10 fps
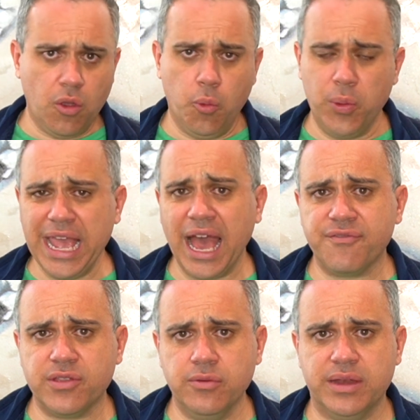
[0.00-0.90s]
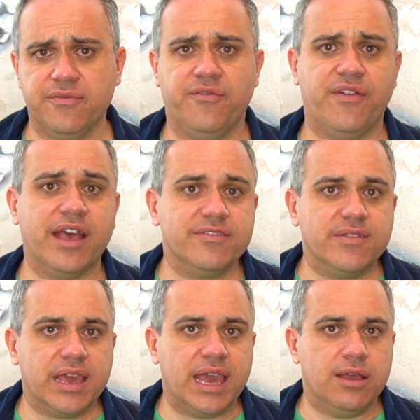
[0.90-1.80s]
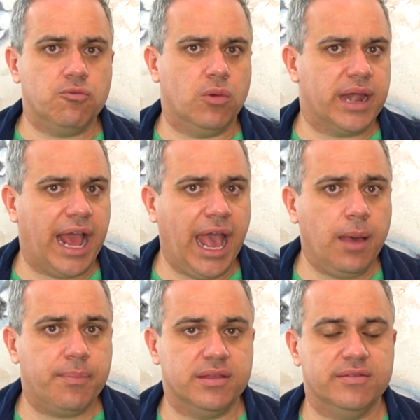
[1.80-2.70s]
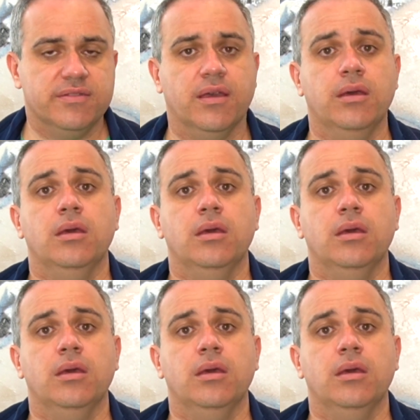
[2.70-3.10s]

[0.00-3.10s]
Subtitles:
We have to investigate what happened.